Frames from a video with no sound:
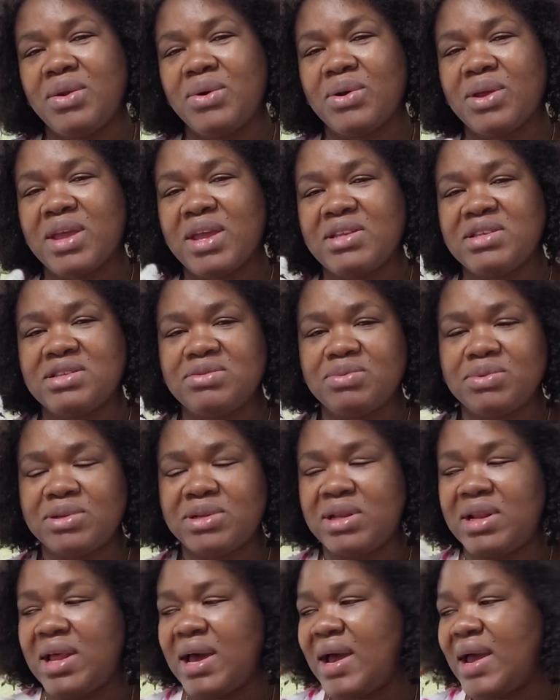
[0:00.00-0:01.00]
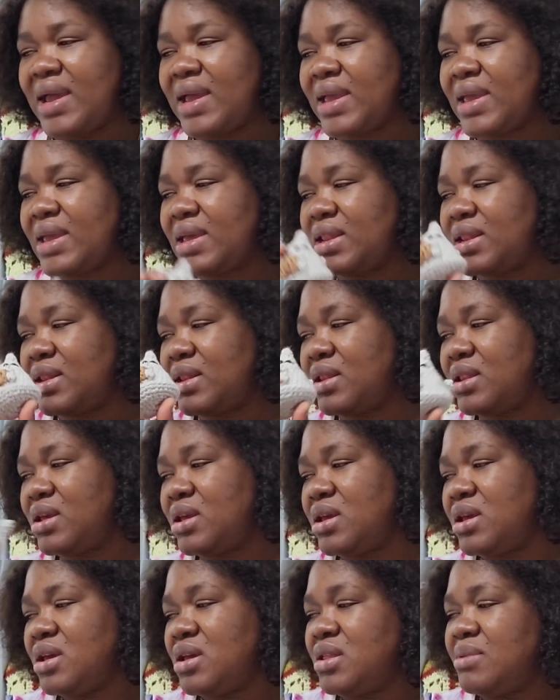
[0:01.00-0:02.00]
kids would like, and
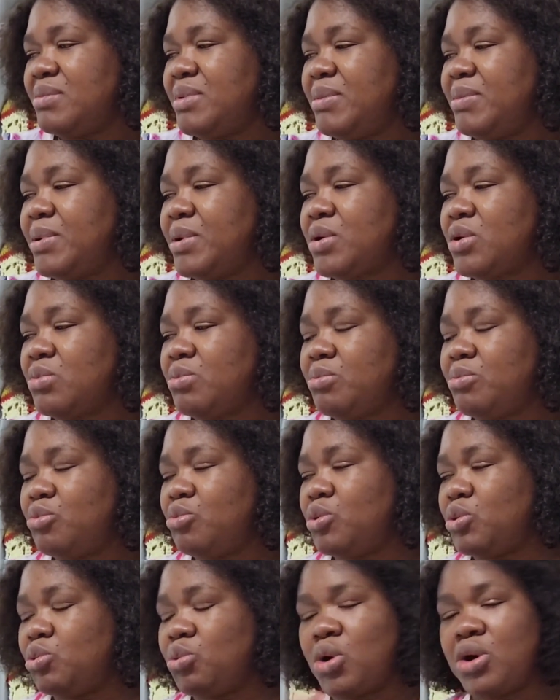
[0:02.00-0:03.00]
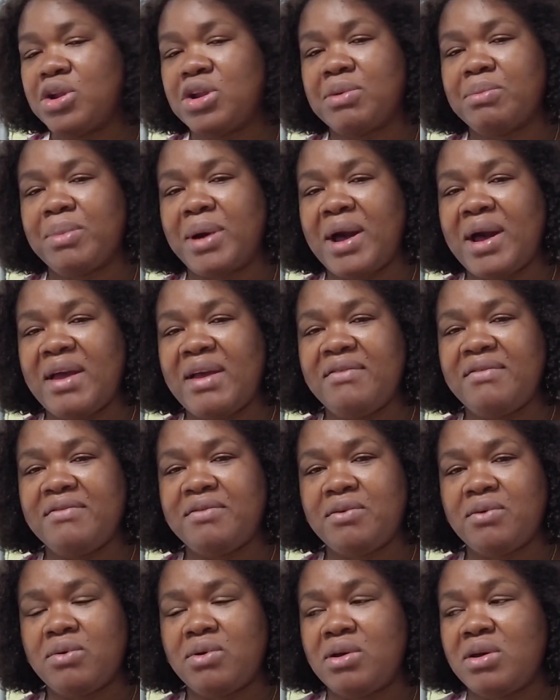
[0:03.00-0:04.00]
people would want to buy
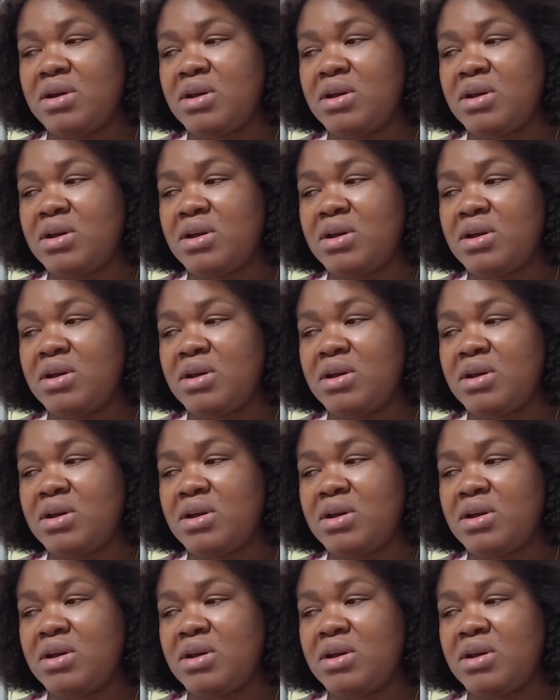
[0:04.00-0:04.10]
for